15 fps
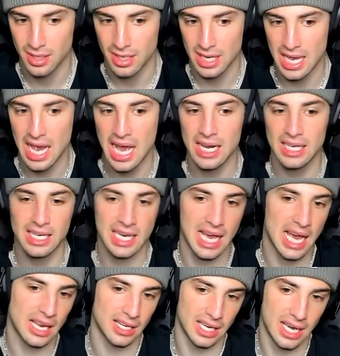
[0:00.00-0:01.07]
Cali
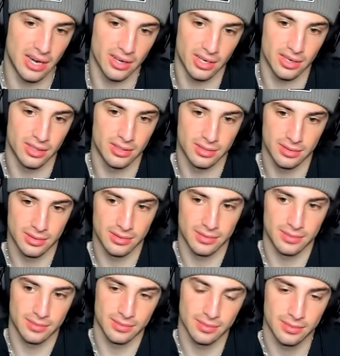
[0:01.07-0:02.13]
Cali out here.
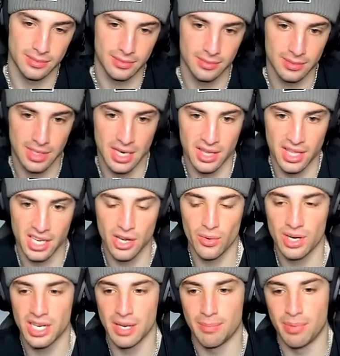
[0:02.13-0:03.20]
And I think going
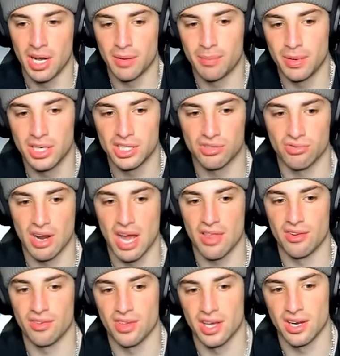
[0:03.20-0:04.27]
into Bug Buzz
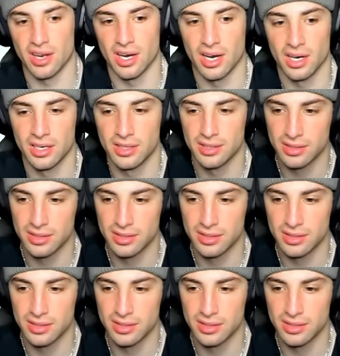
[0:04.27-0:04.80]
rather than uh,